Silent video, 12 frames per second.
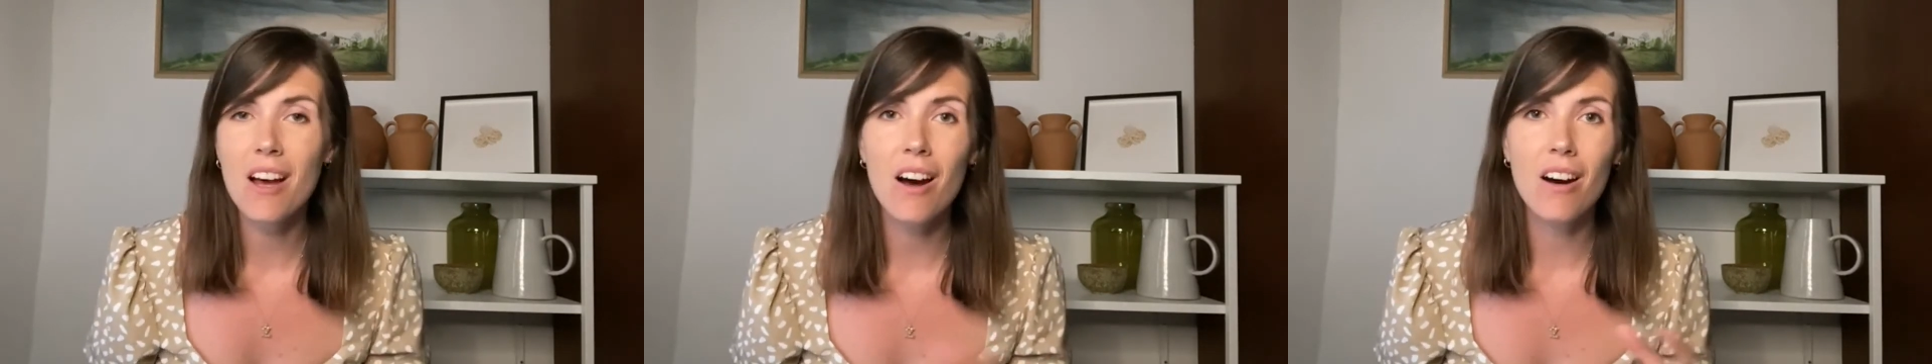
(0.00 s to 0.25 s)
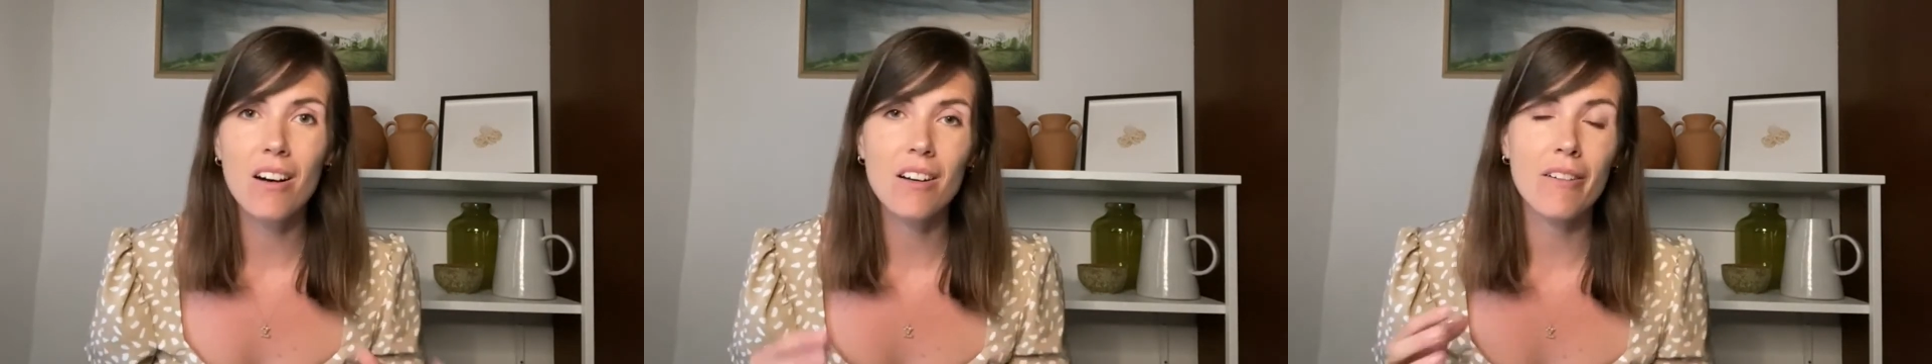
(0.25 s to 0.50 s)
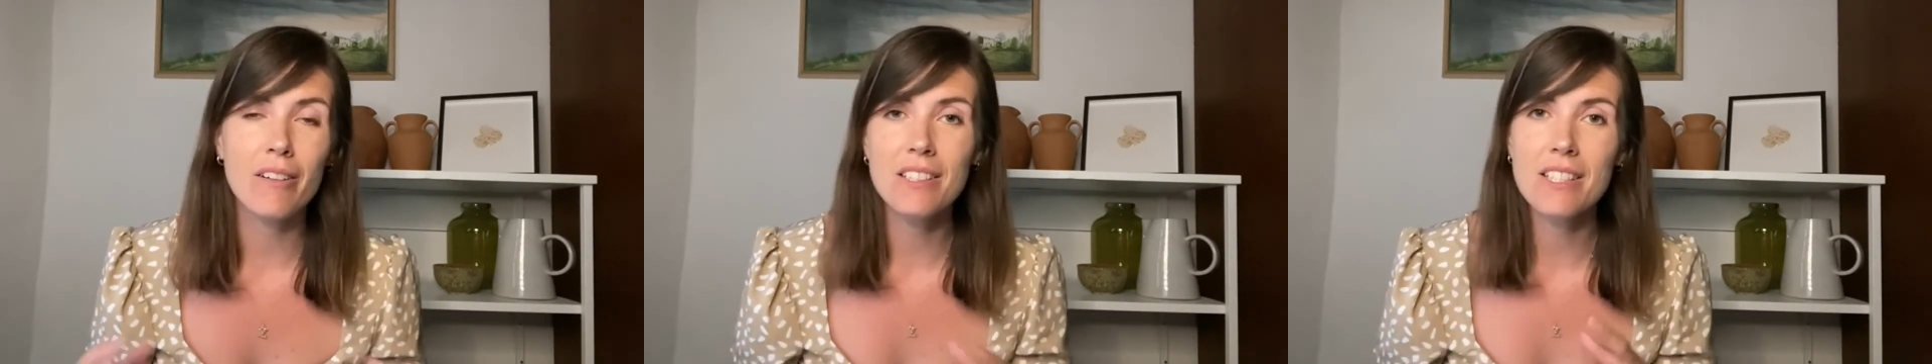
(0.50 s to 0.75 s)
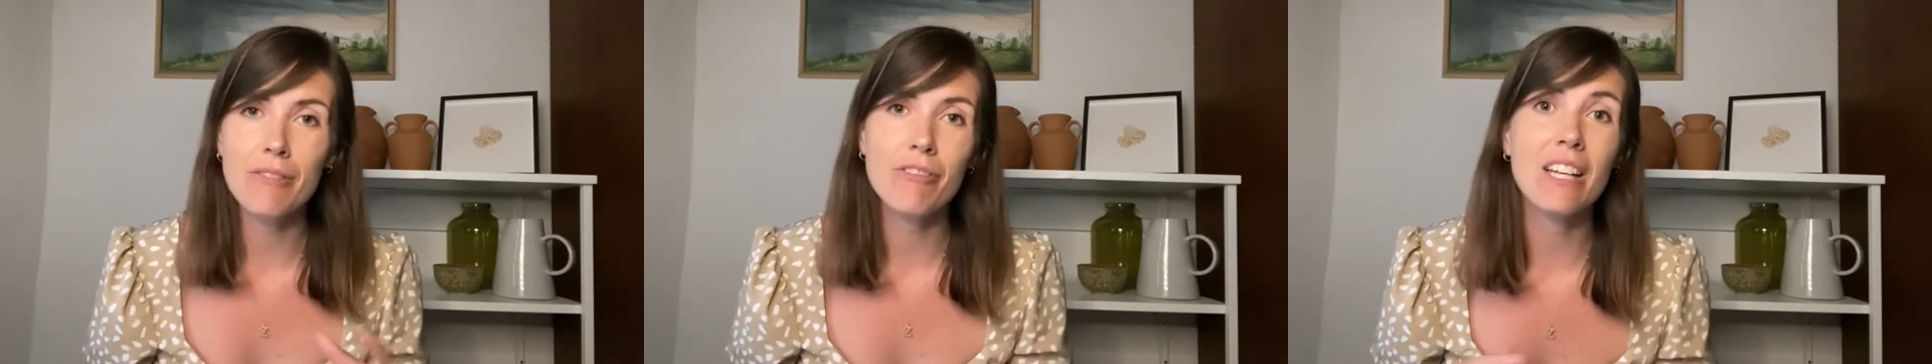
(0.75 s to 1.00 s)
are
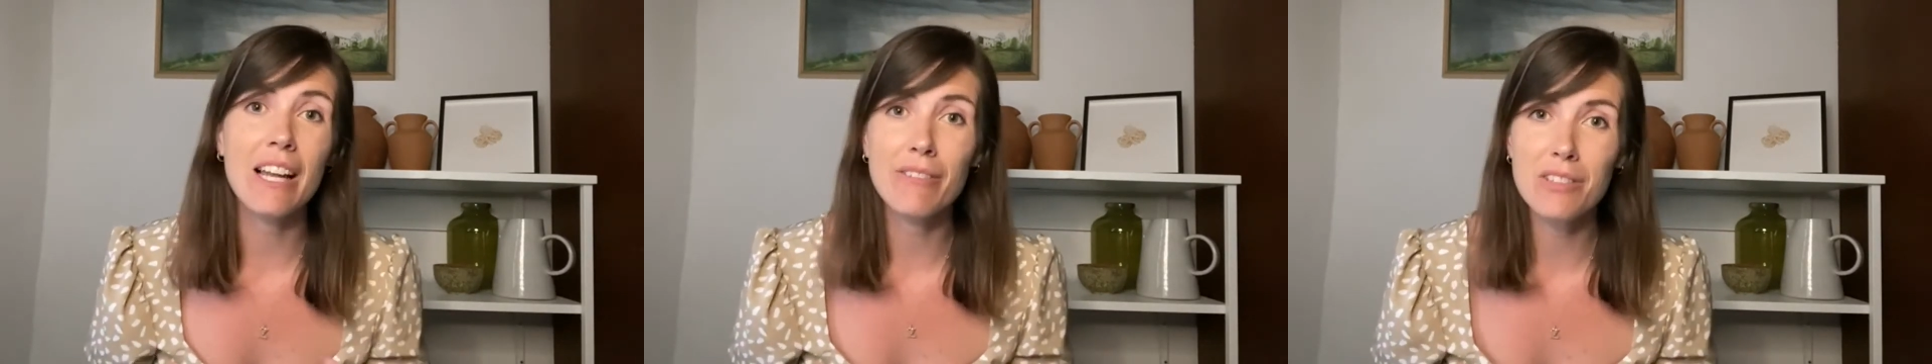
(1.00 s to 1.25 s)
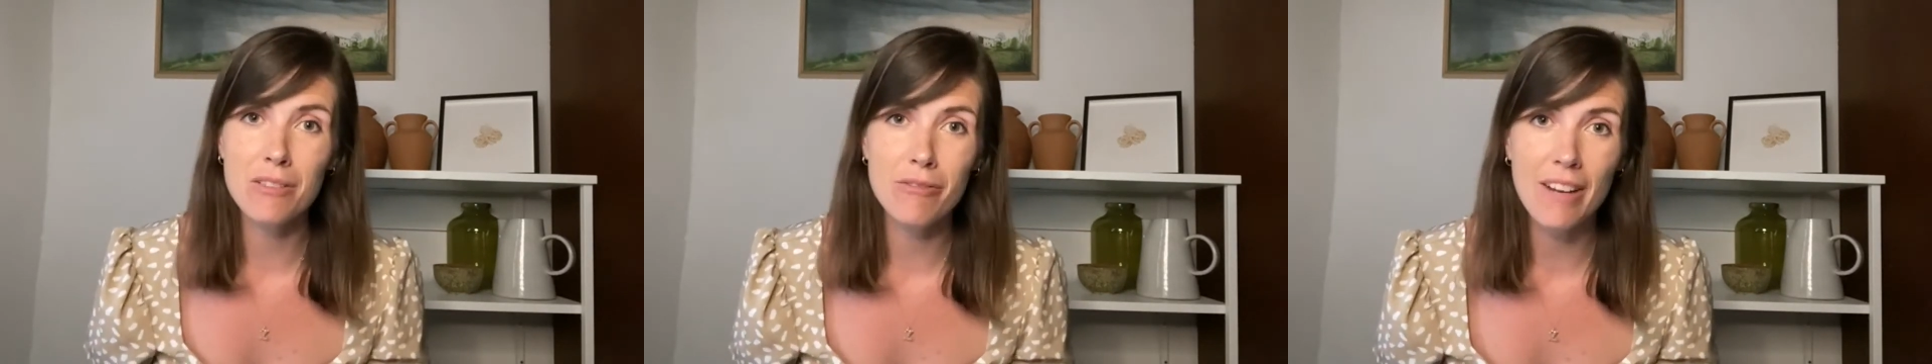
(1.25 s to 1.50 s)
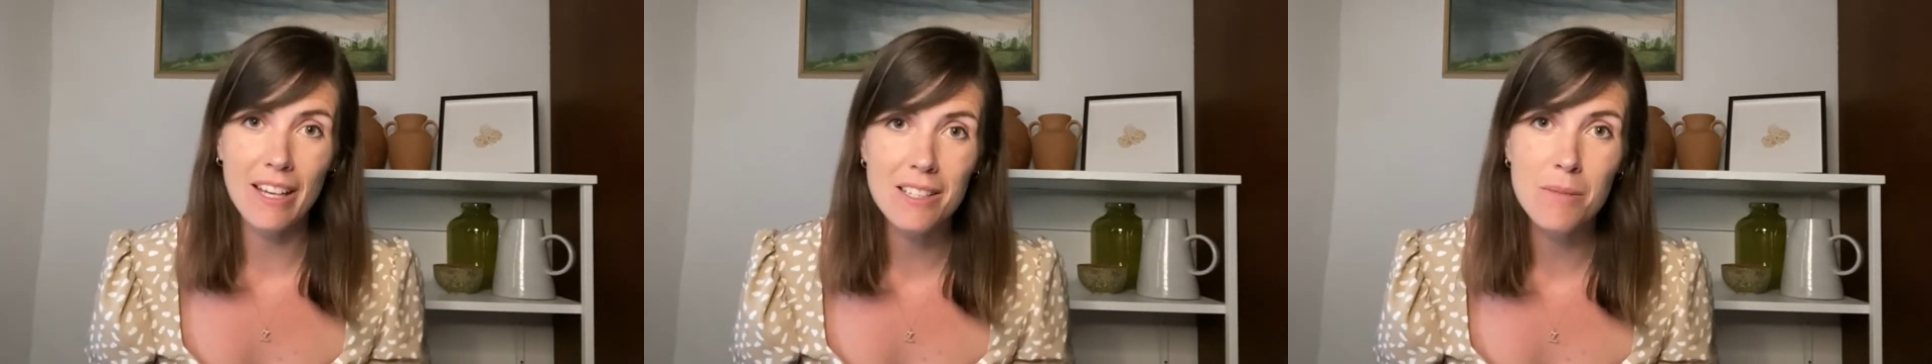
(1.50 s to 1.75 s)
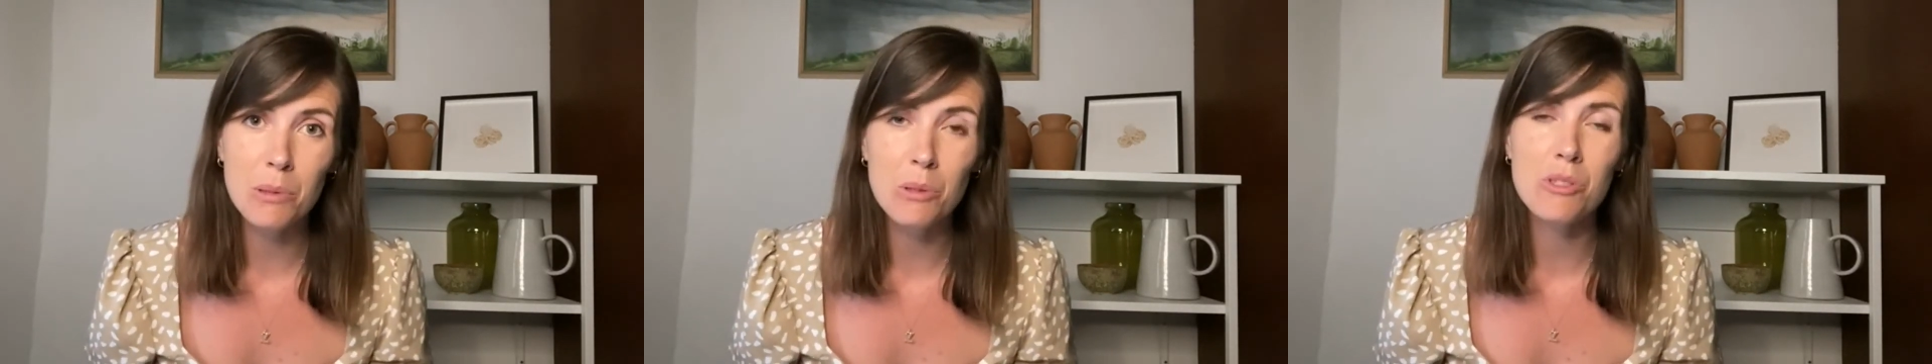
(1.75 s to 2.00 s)
different levels of flexible.